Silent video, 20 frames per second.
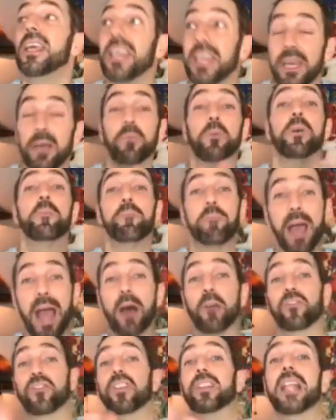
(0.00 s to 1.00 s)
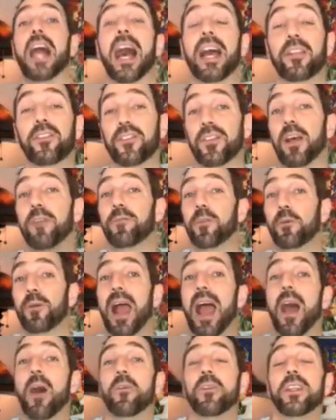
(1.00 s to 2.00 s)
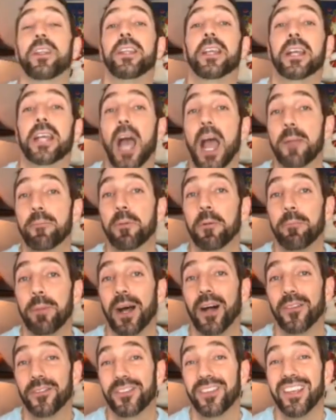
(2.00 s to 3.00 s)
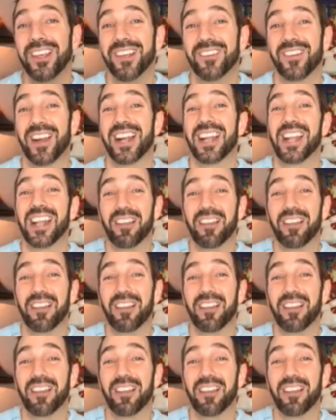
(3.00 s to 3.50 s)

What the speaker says: it would bounce a lot of stuff around in the Kuiper Belt, right?